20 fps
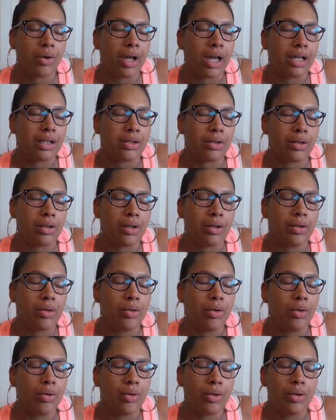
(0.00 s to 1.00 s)
Okay, so the
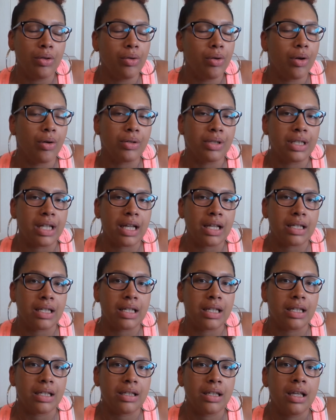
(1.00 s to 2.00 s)
glucose test
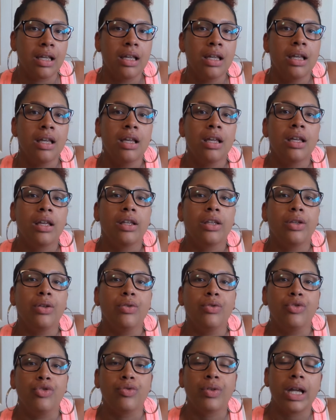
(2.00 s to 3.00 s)
is
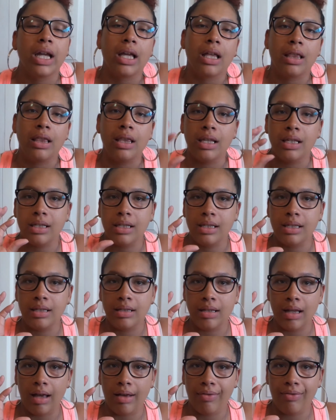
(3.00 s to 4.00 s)
you drink this
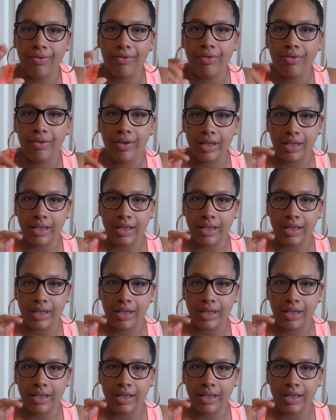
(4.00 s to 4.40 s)
stuff.